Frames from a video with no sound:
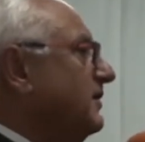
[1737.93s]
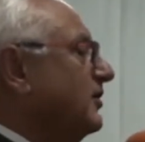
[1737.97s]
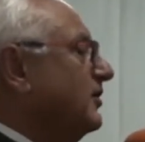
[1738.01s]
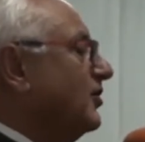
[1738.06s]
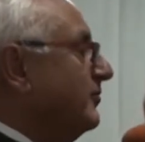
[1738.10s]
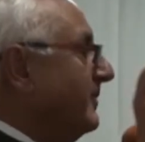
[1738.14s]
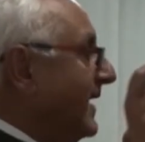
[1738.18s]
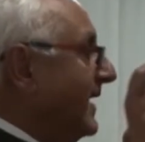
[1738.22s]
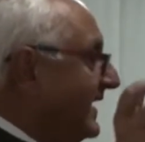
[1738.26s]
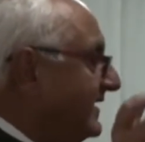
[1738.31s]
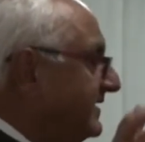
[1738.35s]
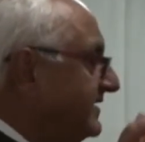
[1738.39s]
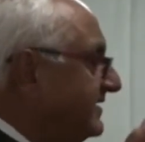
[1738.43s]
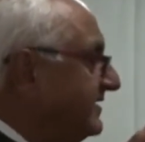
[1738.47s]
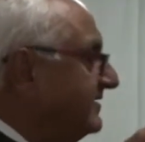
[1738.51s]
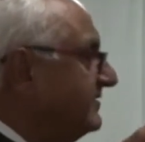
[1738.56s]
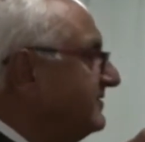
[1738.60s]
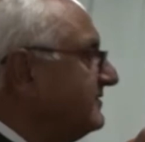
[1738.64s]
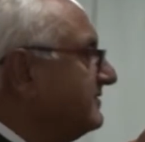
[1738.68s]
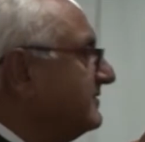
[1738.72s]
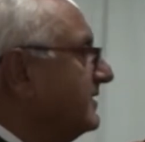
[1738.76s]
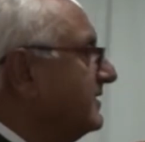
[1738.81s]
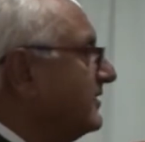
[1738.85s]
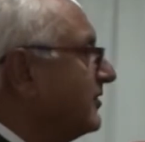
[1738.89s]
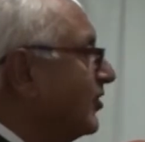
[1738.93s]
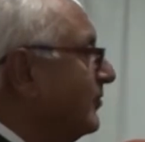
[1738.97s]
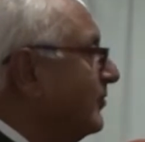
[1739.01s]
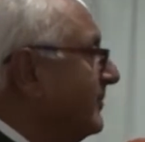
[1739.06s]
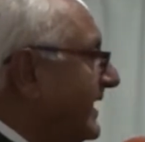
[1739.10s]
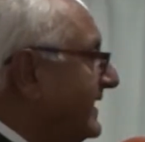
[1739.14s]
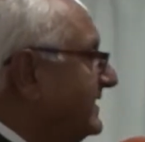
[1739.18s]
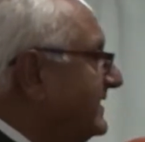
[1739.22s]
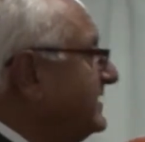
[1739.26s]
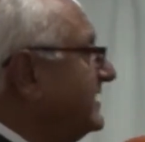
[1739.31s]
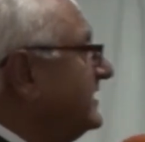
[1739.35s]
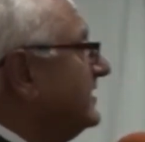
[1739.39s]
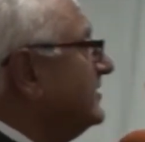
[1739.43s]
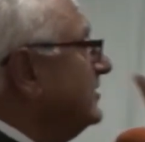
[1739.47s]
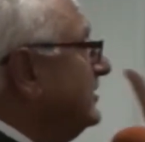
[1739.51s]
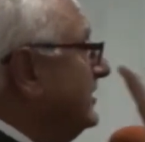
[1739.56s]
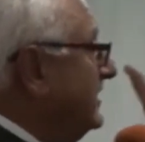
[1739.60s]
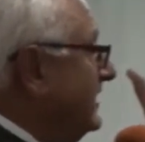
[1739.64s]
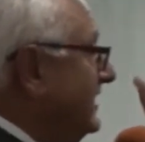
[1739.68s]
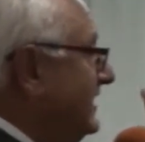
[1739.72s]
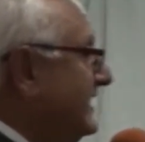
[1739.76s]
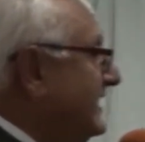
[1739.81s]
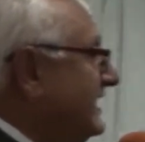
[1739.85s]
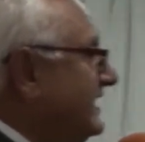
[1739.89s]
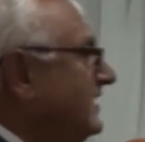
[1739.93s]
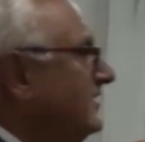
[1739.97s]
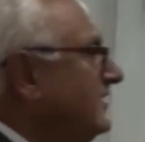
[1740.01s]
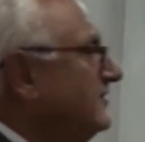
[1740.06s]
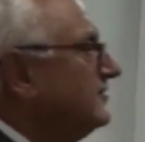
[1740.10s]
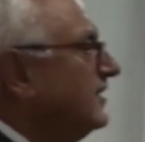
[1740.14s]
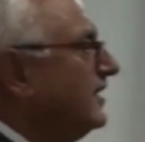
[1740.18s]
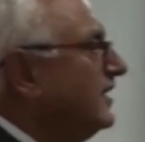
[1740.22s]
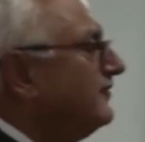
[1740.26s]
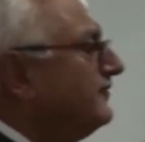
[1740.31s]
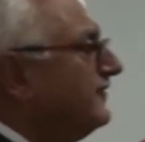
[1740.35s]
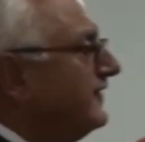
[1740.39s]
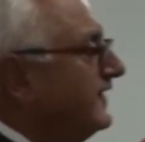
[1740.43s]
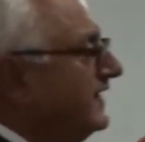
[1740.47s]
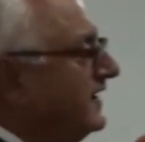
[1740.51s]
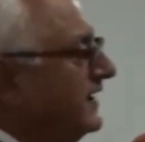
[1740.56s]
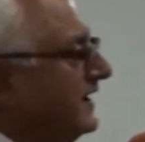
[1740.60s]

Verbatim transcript: romantic, romantic leanings of